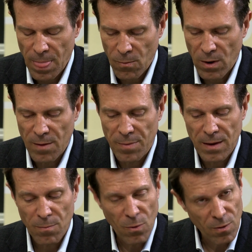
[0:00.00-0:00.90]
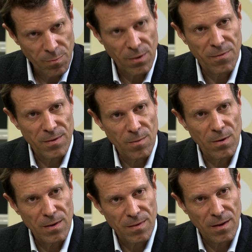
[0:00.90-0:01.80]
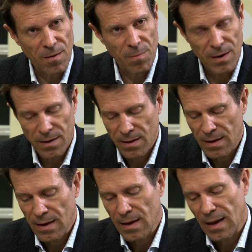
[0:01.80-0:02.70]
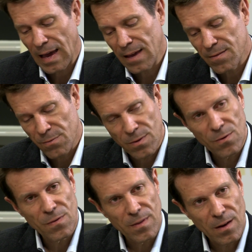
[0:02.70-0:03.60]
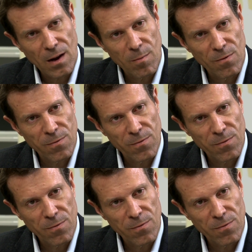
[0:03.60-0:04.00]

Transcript: while being more profitable as a company and reducing the carbon